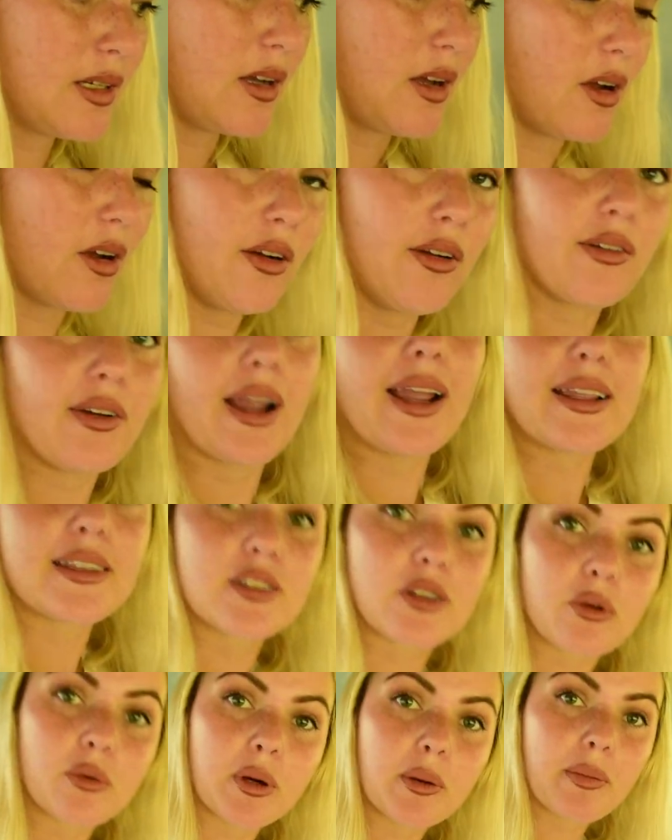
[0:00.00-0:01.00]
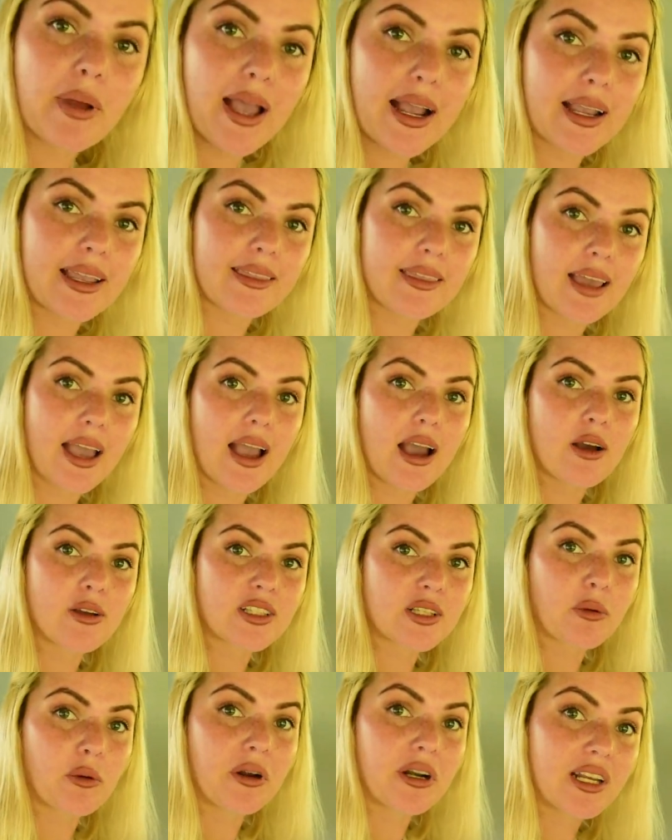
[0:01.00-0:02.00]
All right, so we're back at the house.
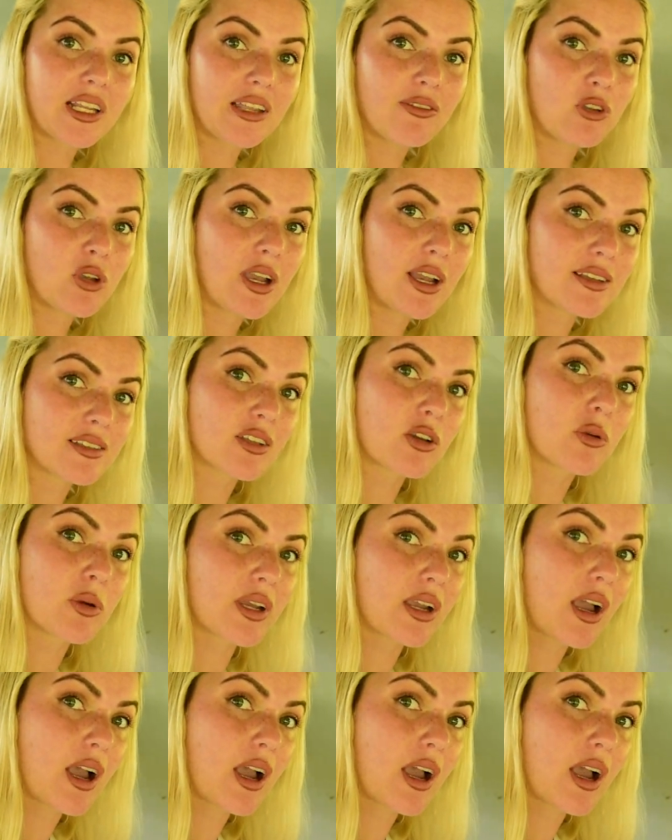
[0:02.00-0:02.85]
I wanted to give you guys a quick